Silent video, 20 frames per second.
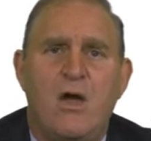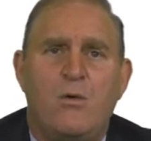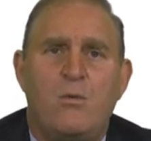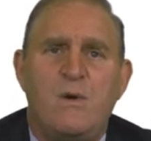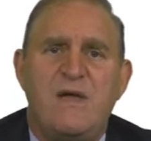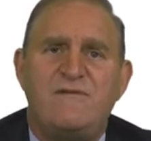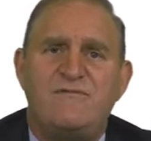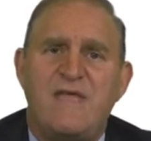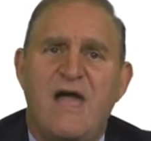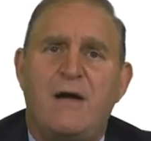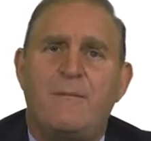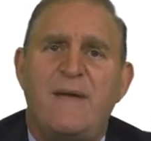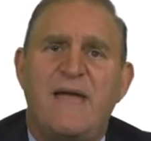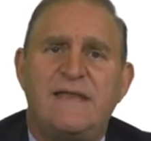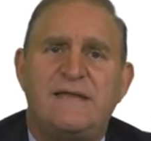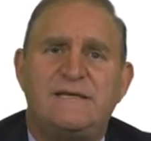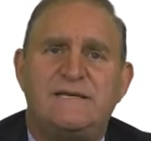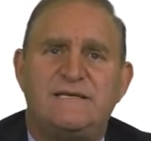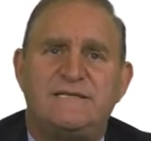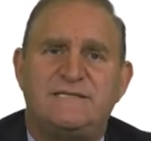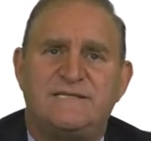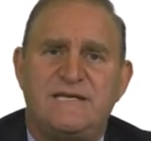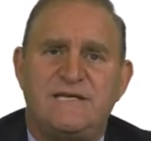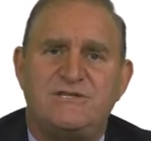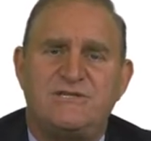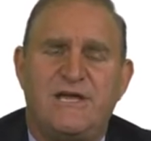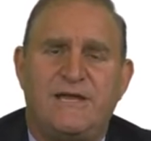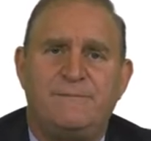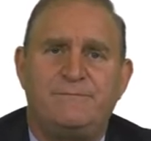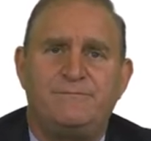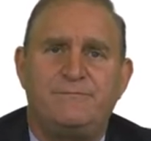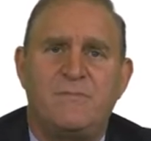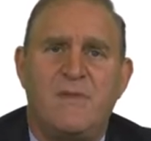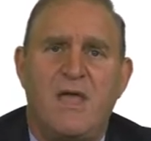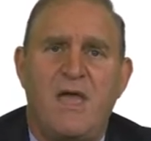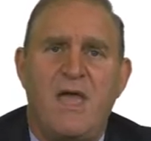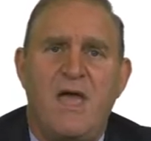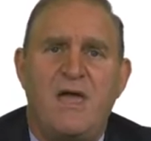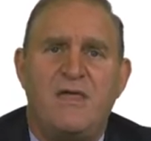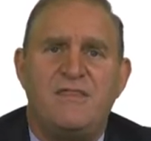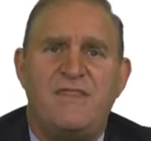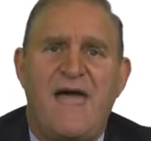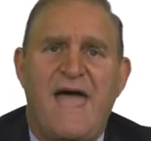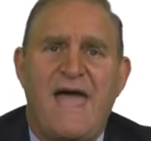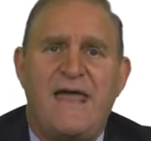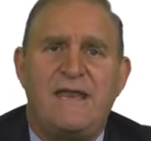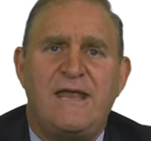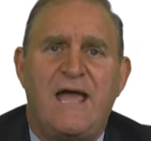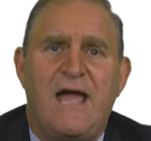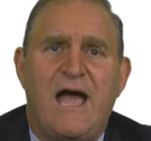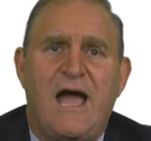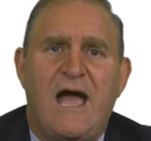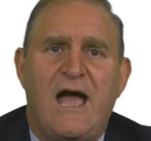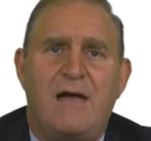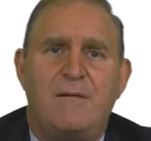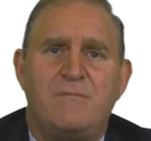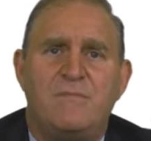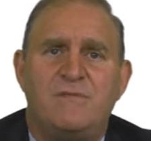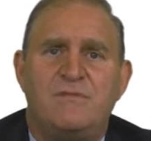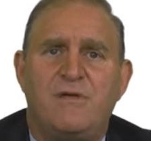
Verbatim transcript: we've now made a decision that um,